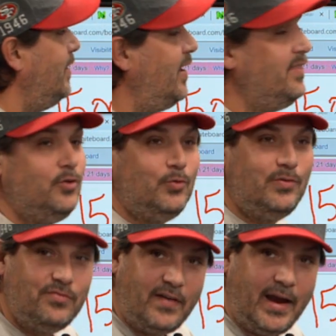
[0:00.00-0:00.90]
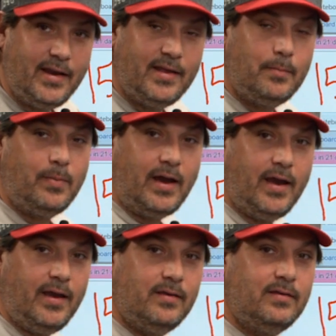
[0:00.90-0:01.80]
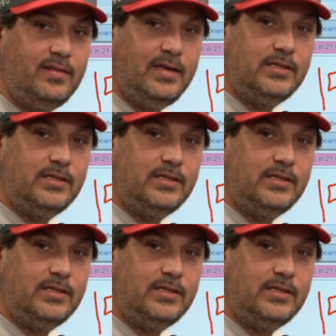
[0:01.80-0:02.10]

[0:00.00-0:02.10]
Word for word: and then you divide it by the